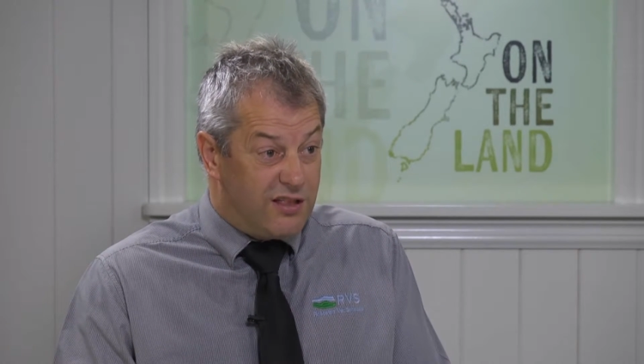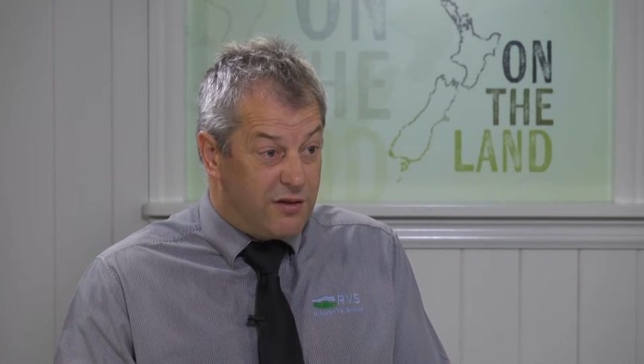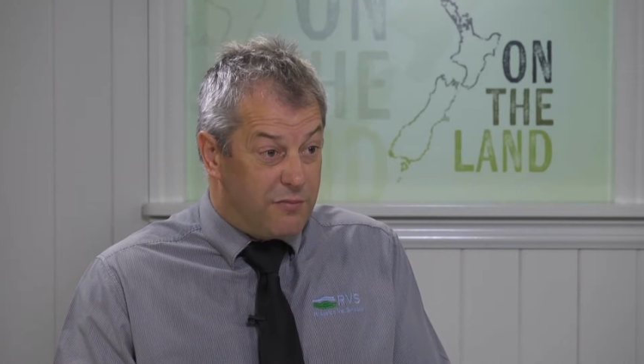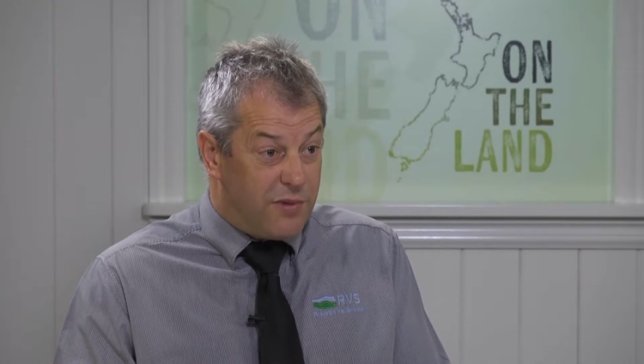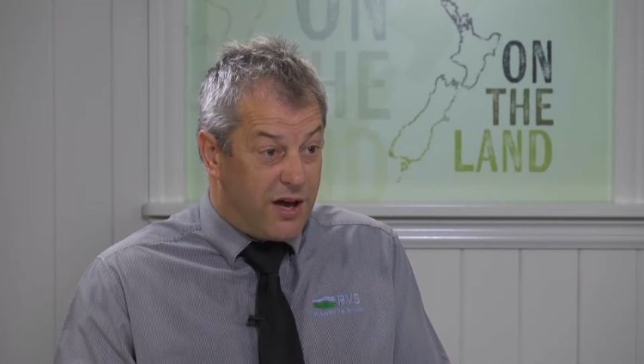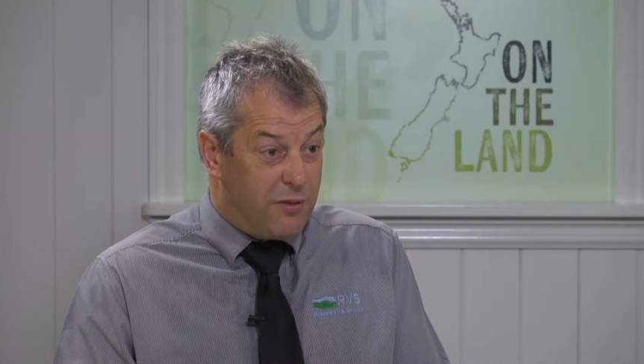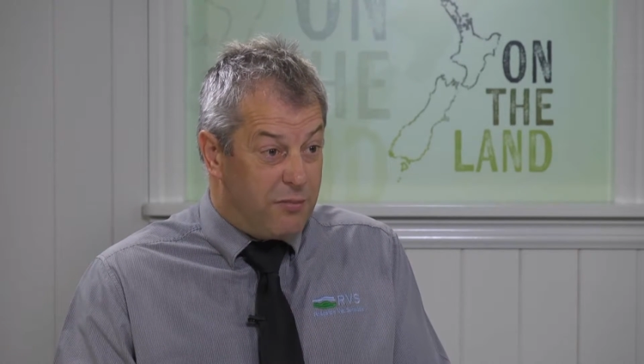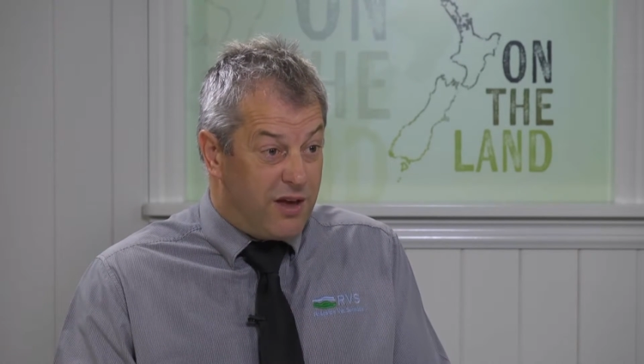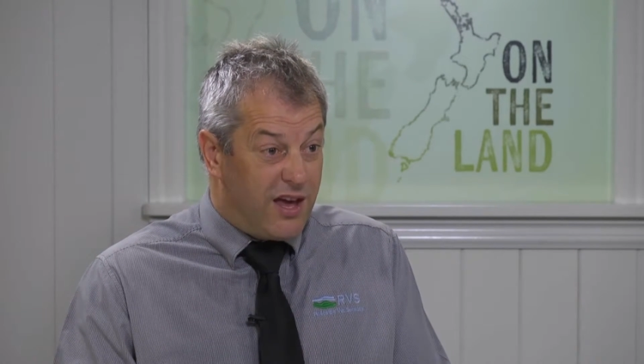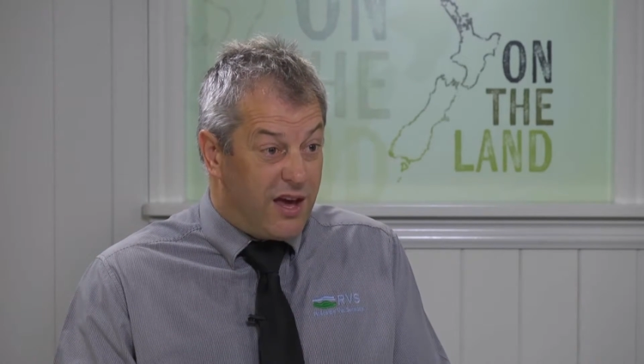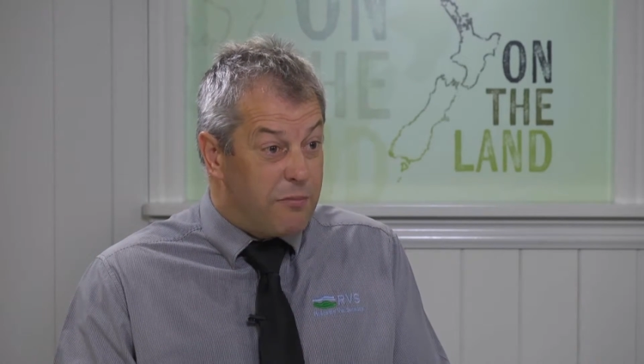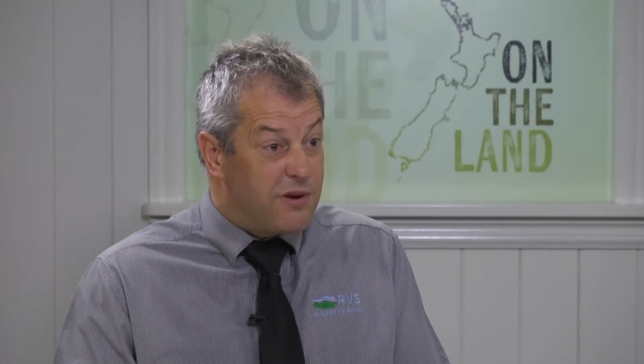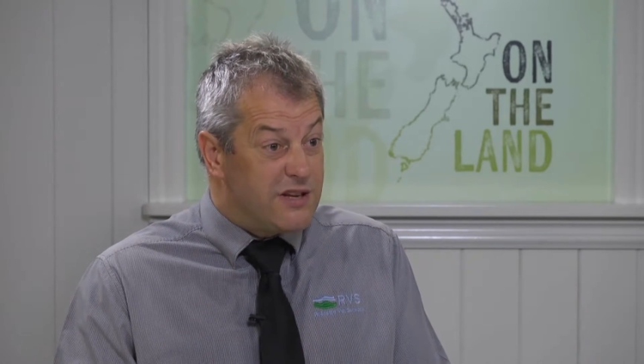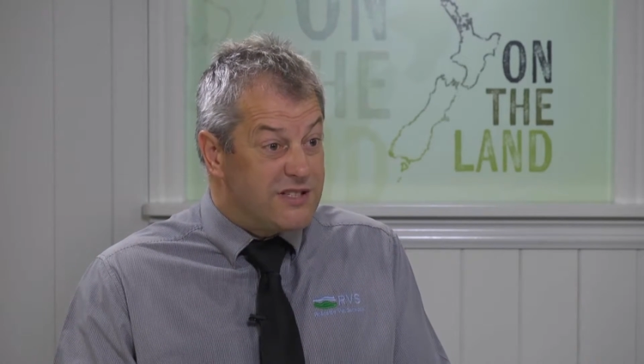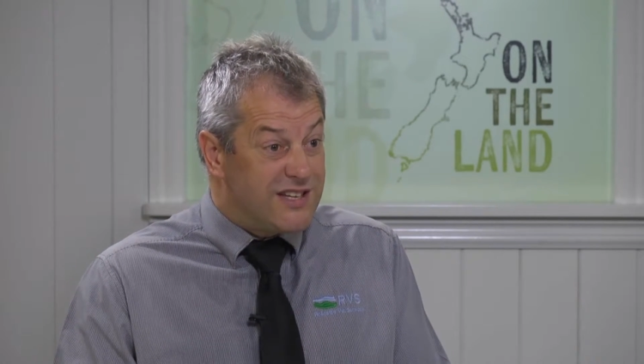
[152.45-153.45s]
the baby out,
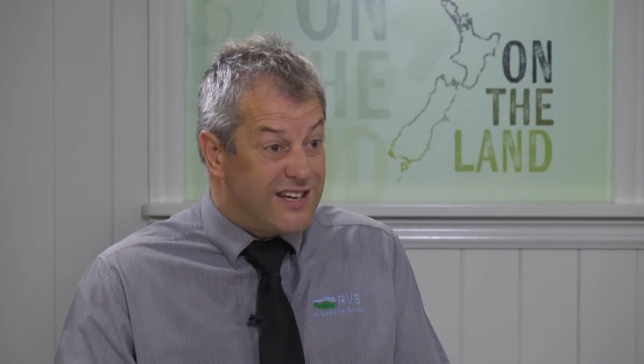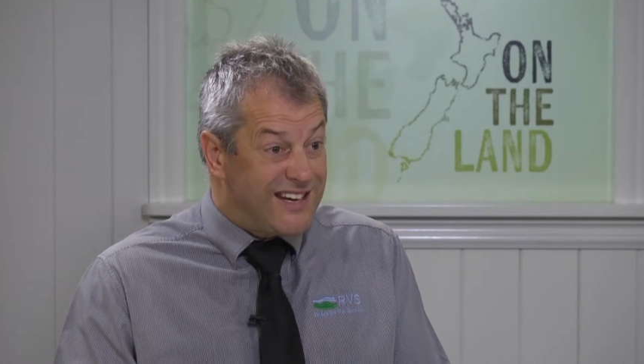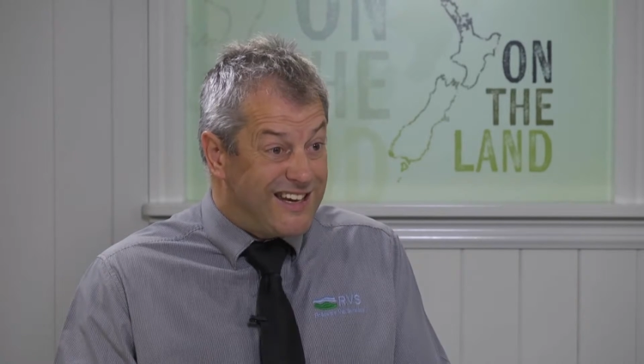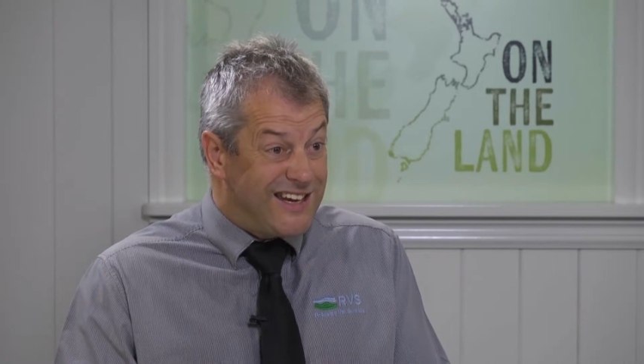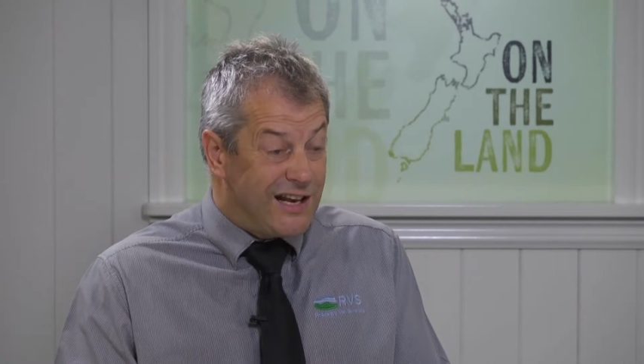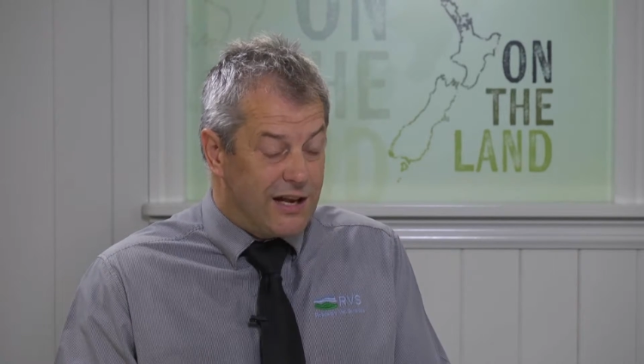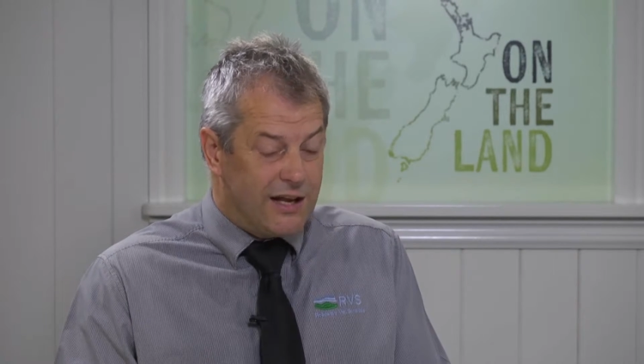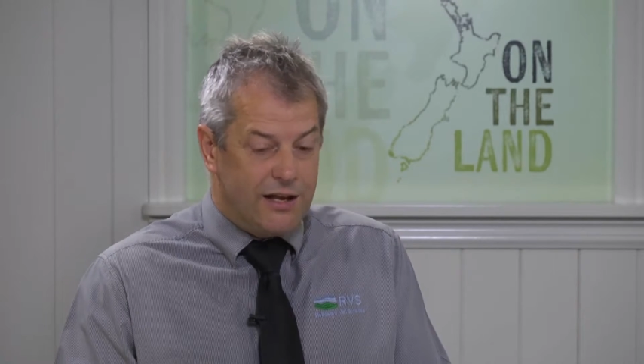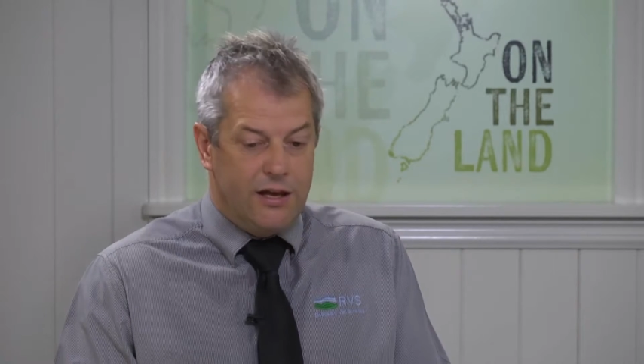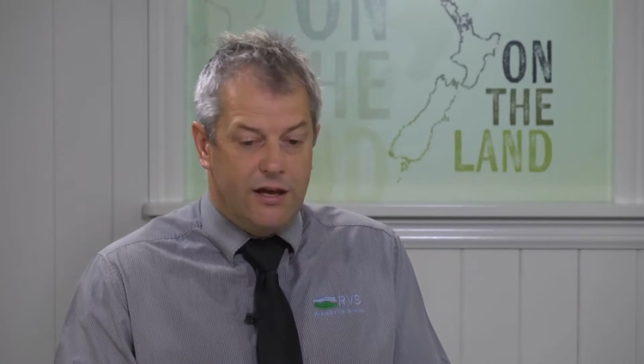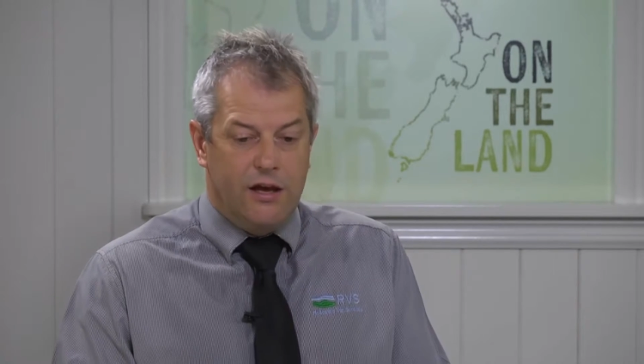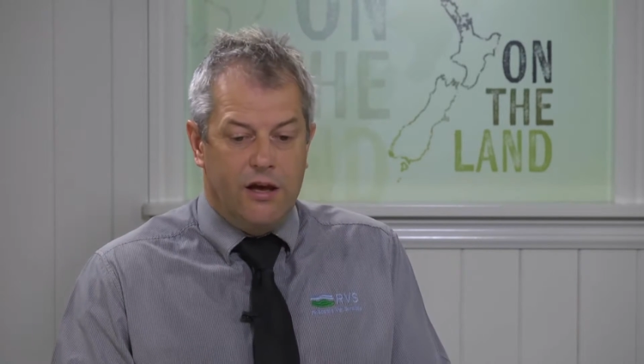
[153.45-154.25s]
particularly